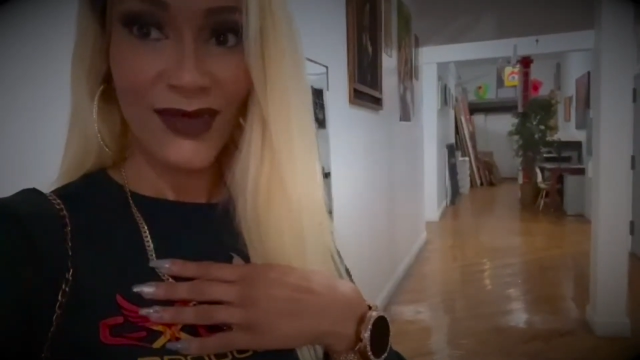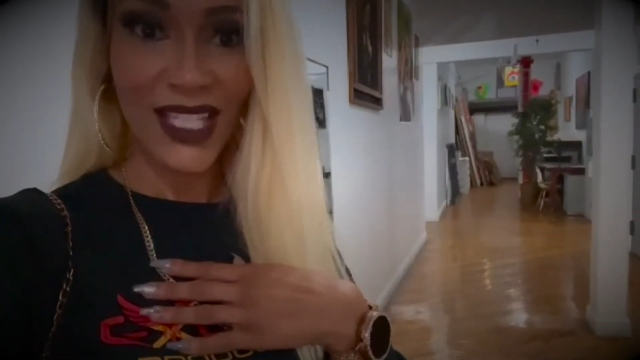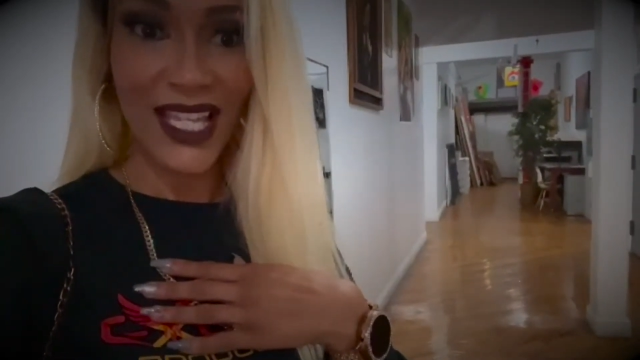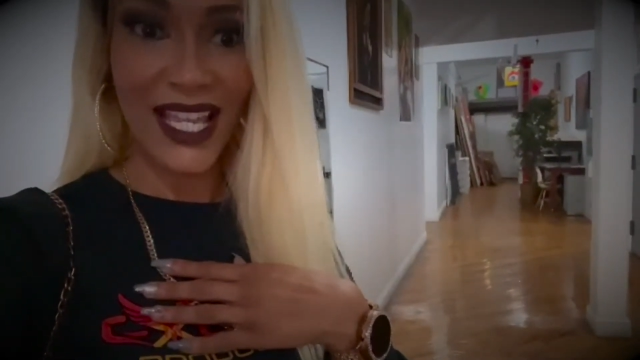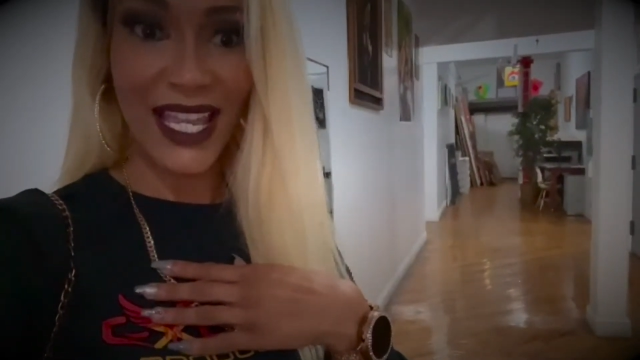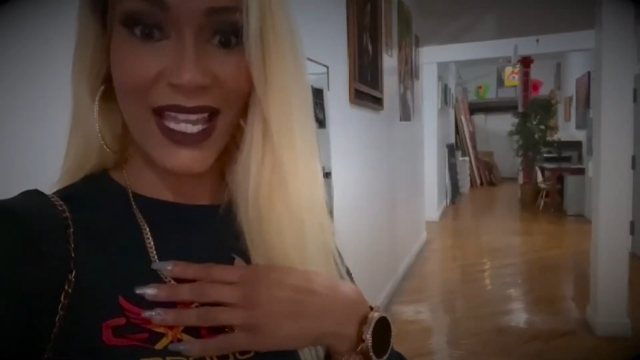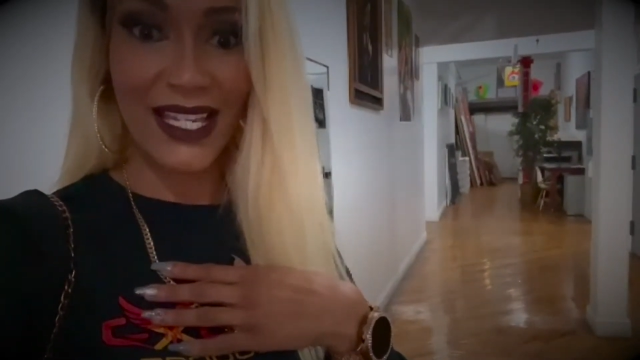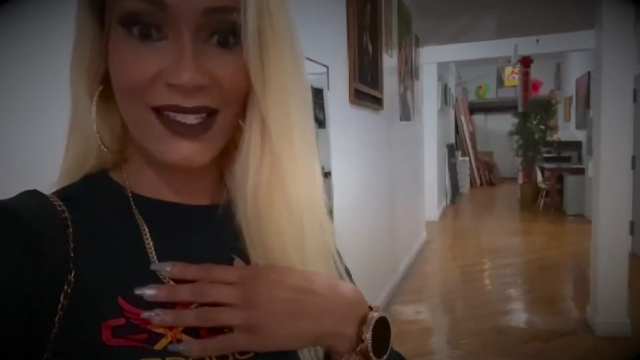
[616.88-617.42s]

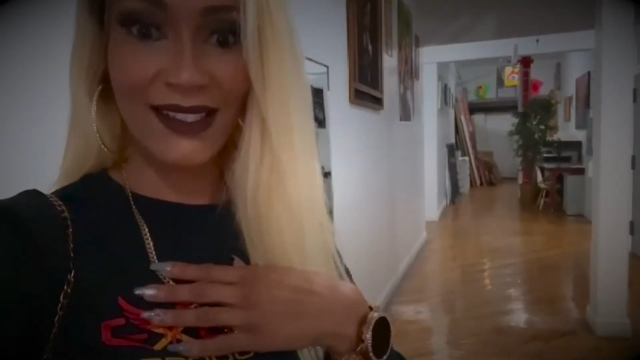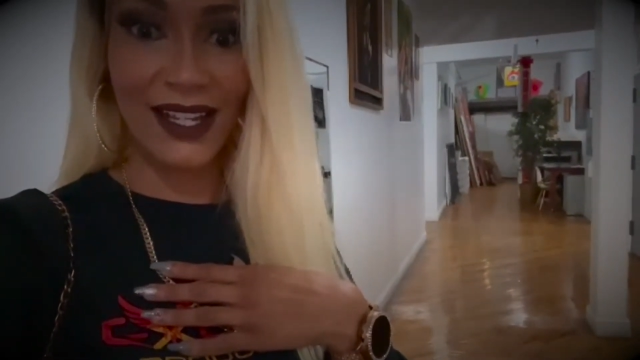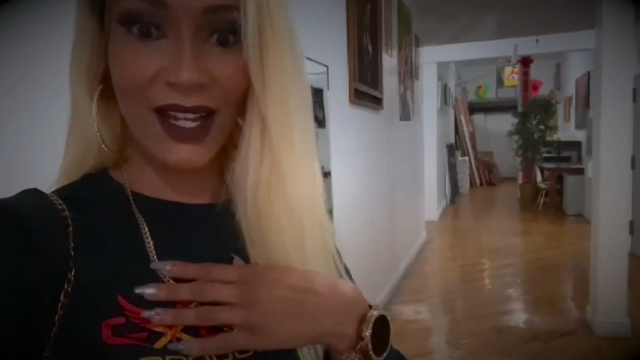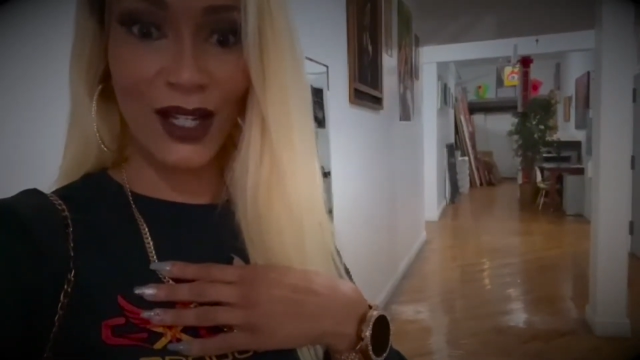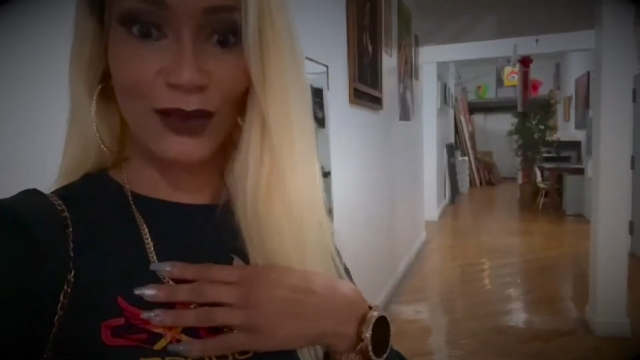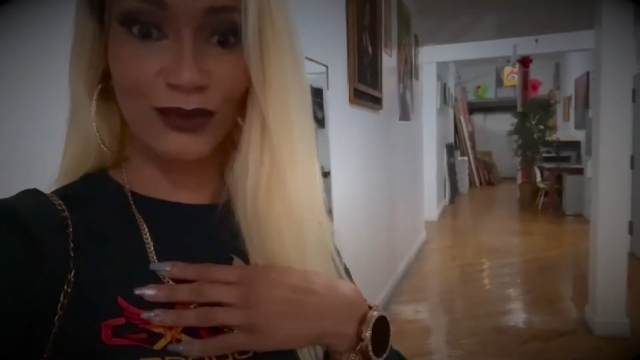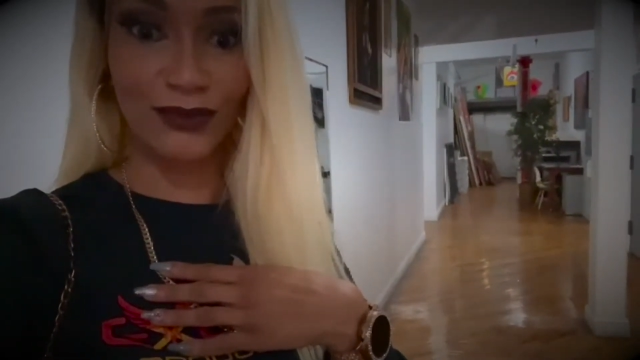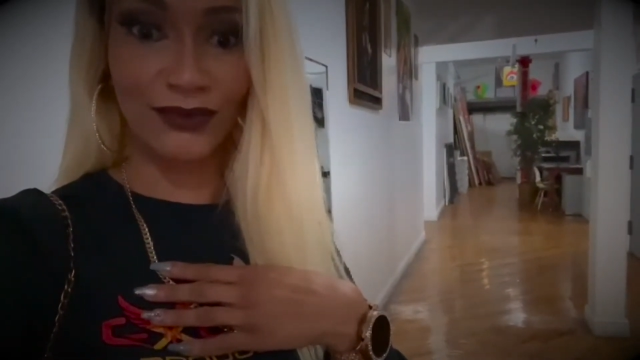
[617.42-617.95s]

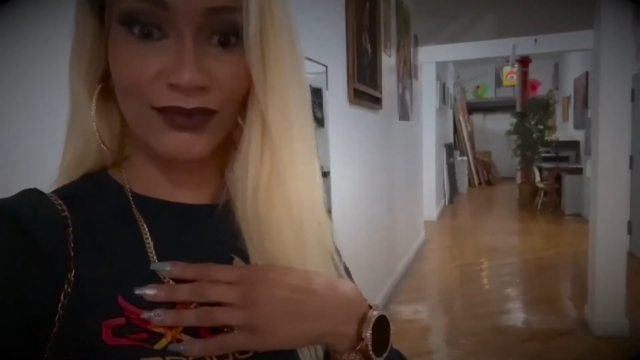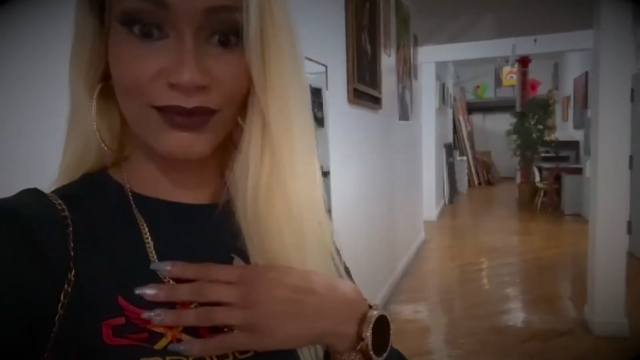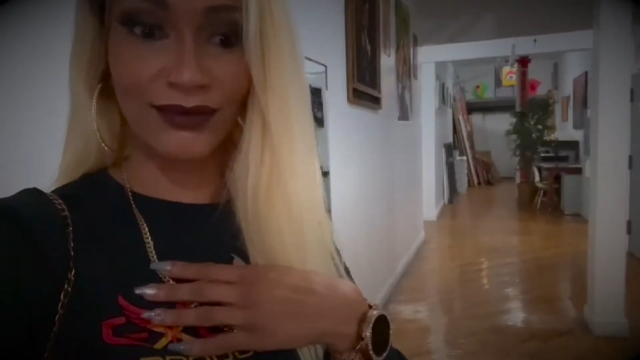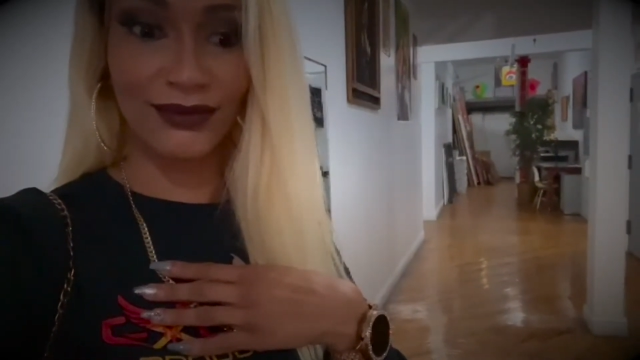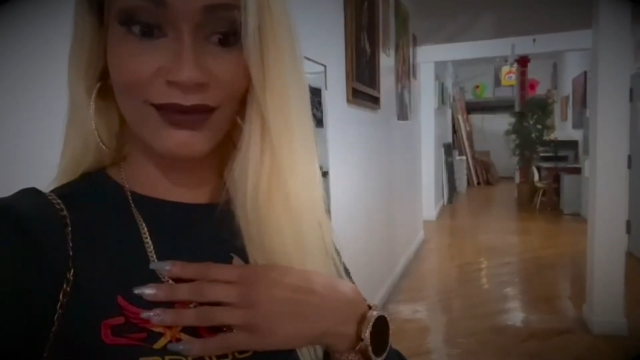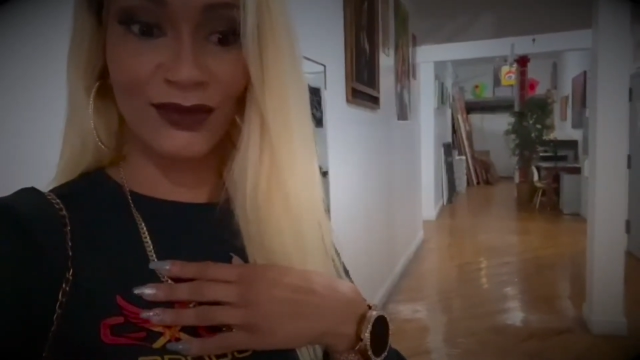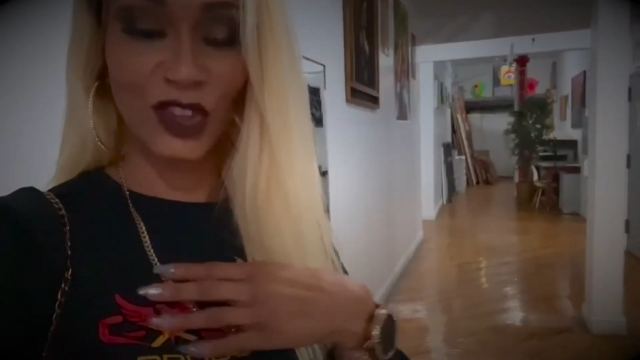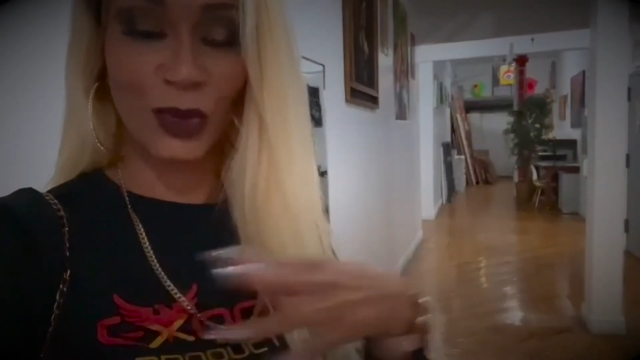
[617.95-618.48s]
and
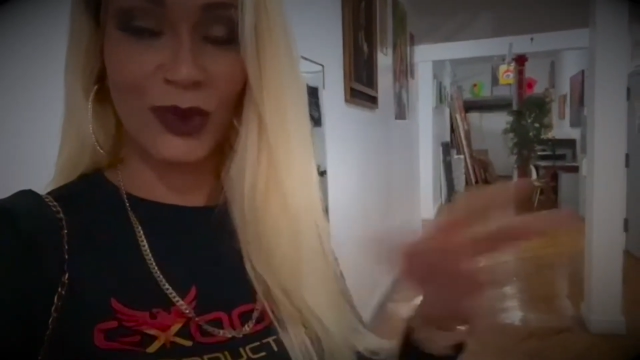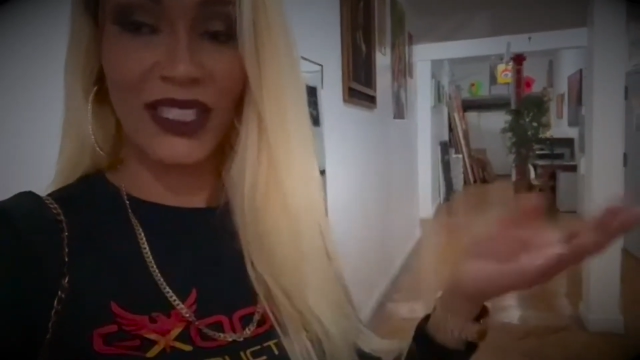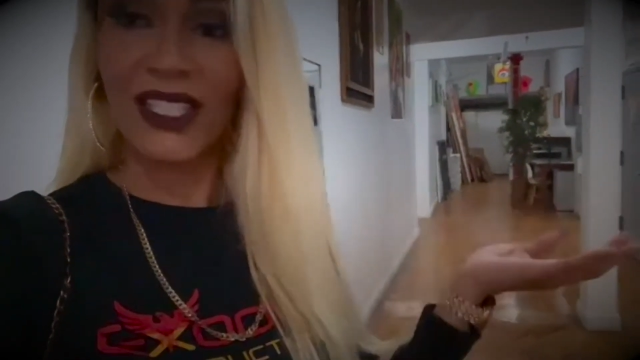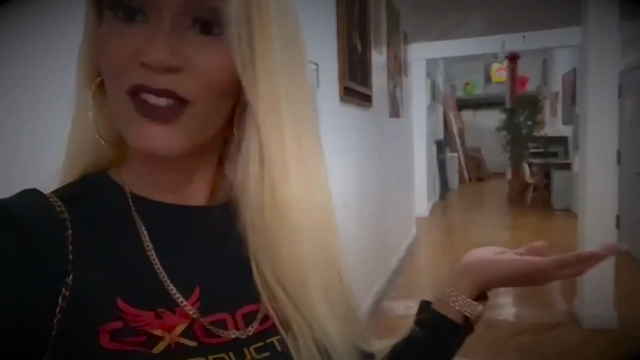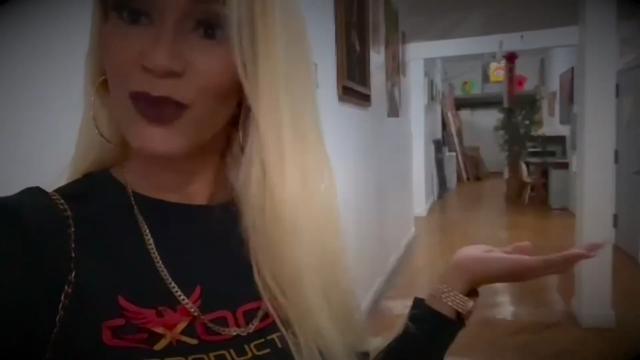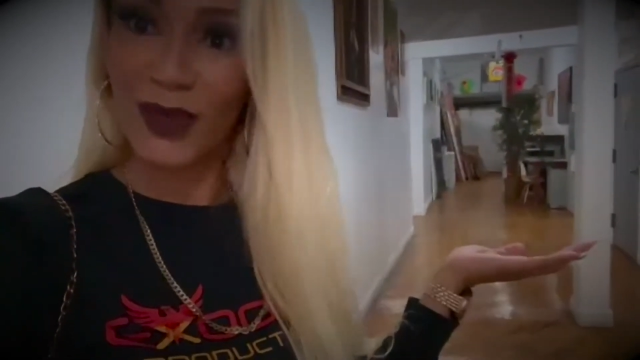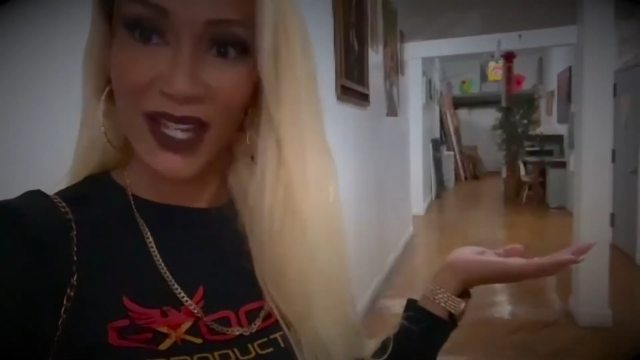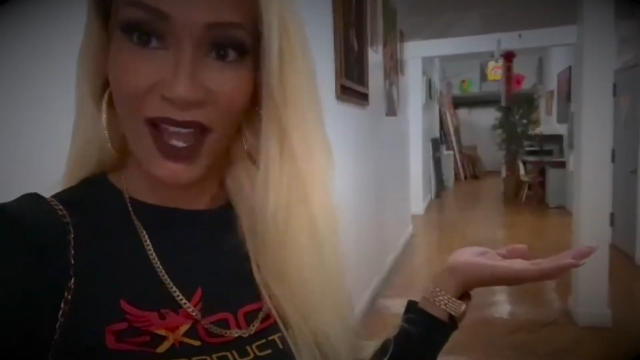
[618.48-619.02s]
she
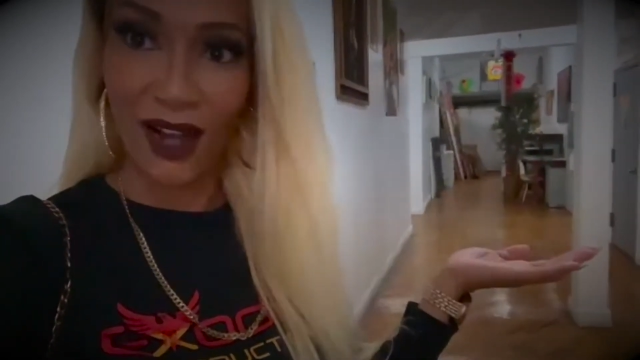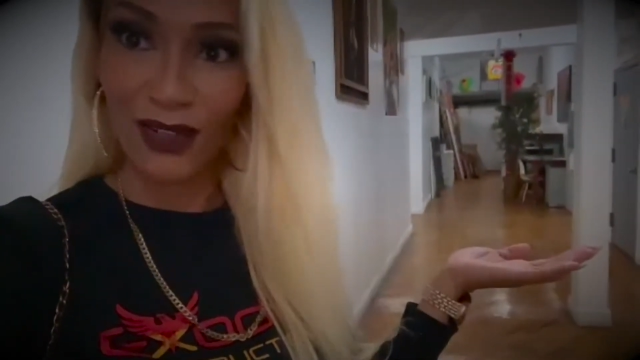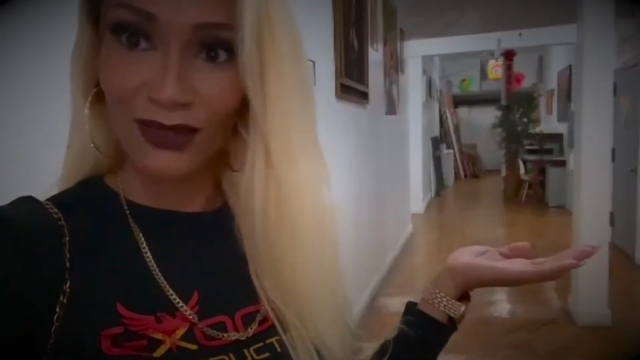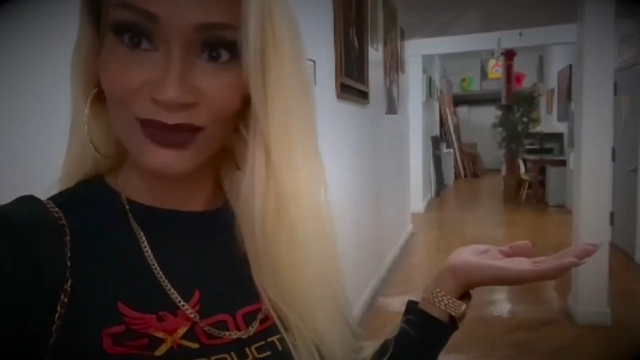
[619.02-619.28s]
believes me now.